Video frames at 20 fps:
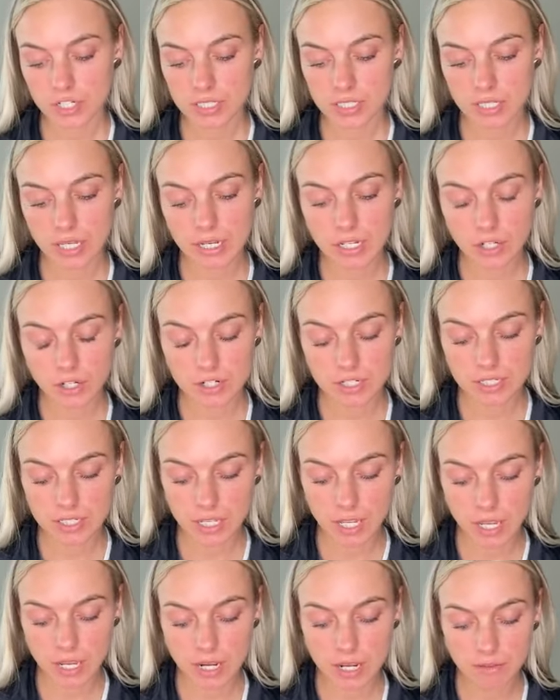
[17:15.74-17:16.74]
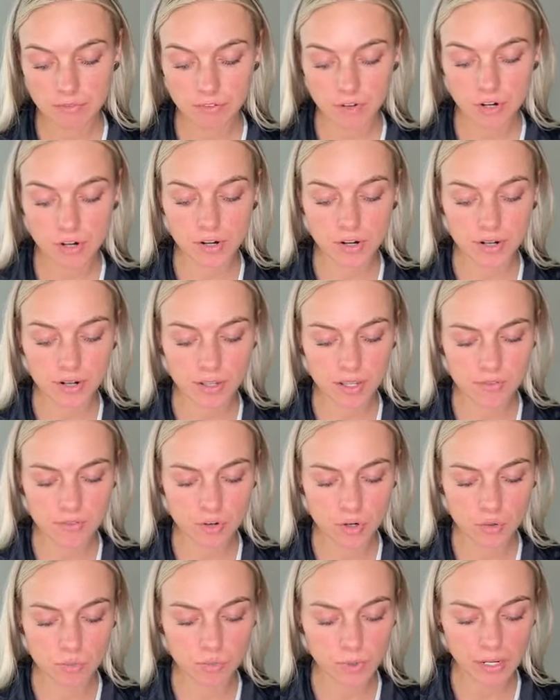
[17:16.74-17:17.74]
Just like your skin, if
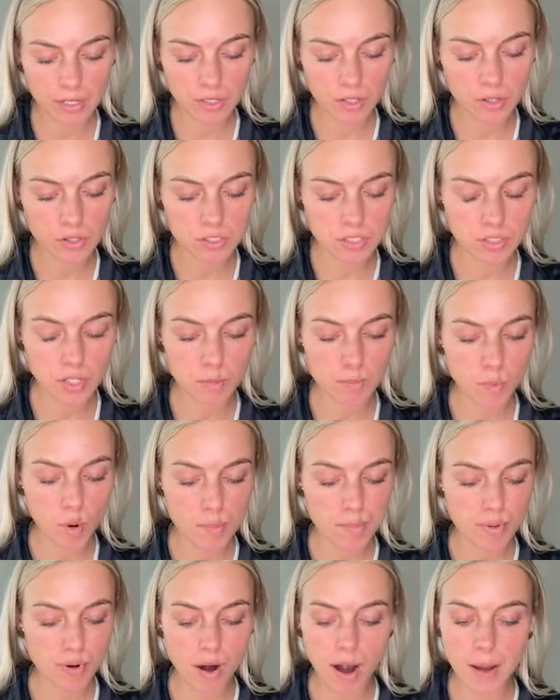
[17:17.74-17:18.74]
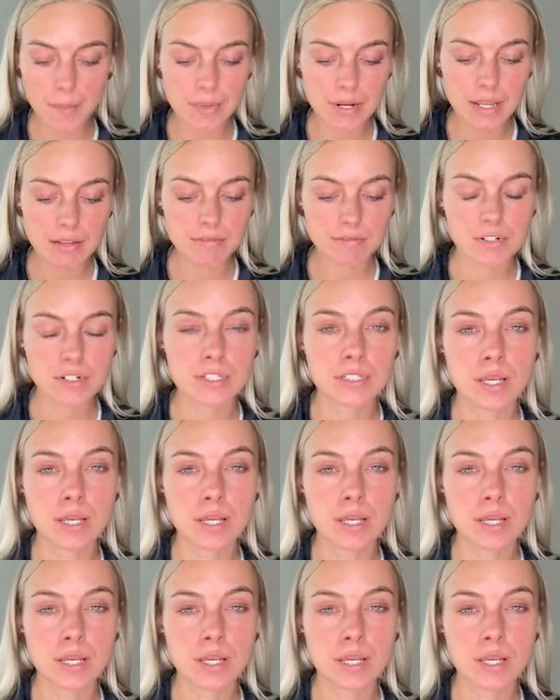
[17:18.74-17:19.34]
your wrinkles look more prominent for